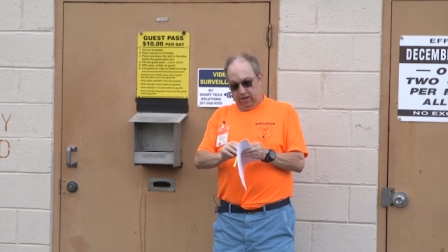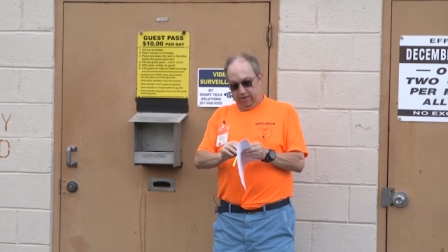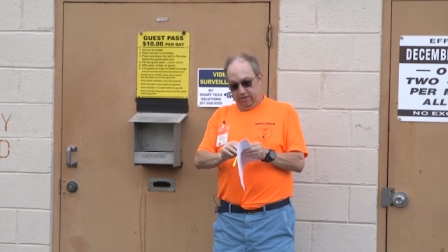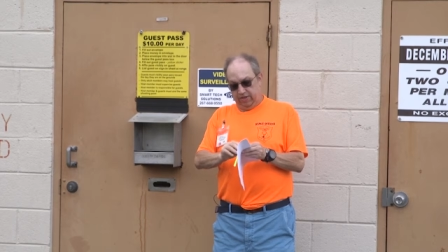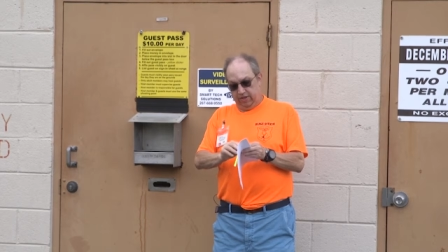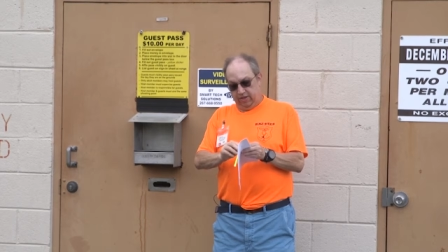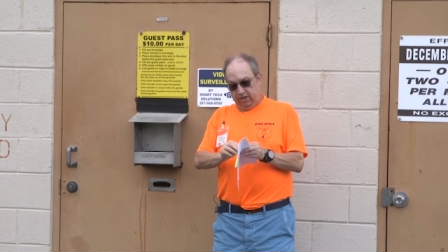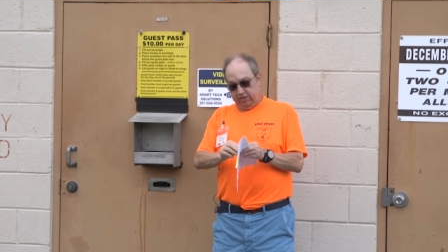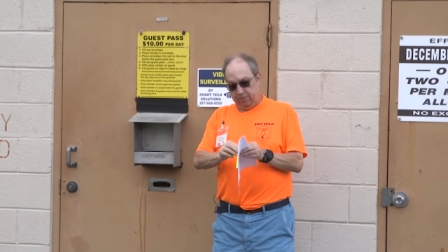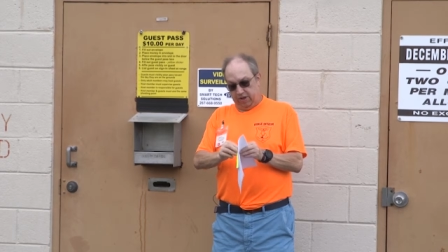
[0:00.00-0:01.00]
and then take the
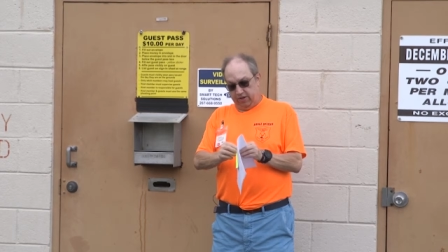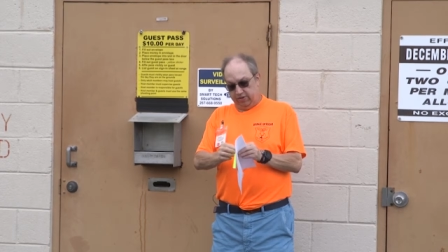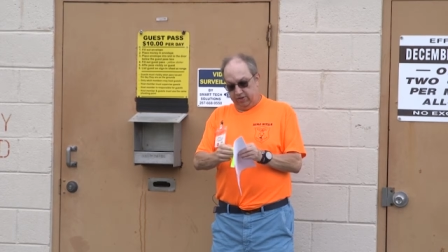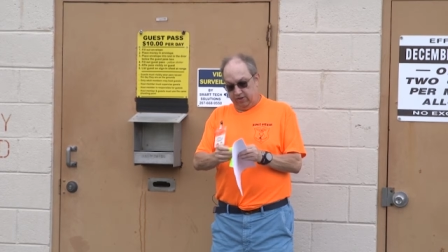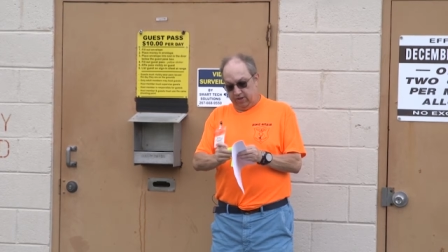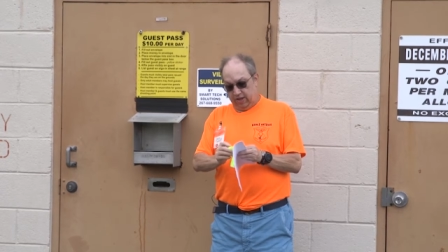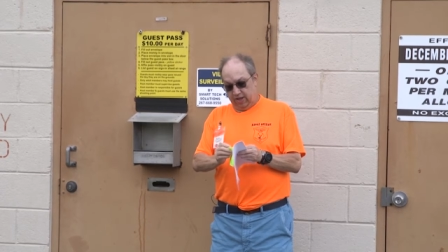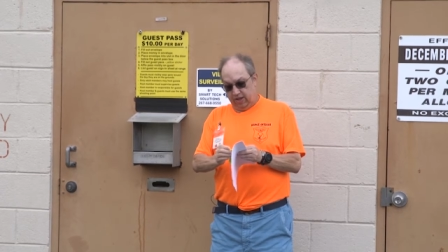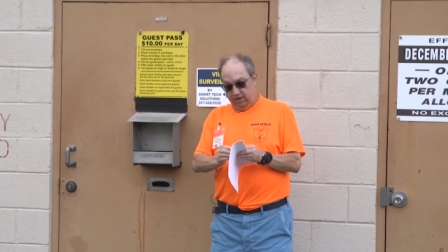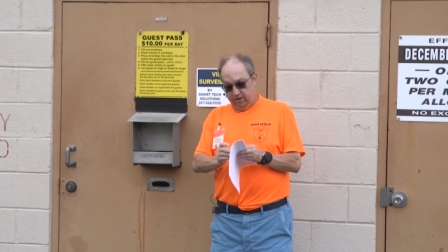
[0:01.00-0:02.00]
guest pass
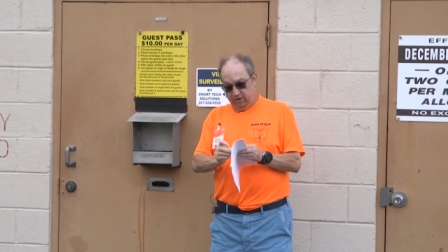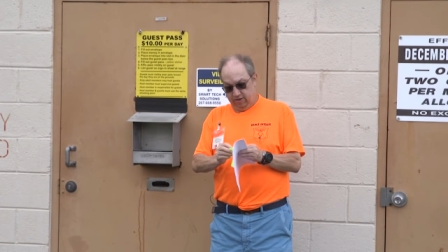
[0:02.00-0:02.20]
and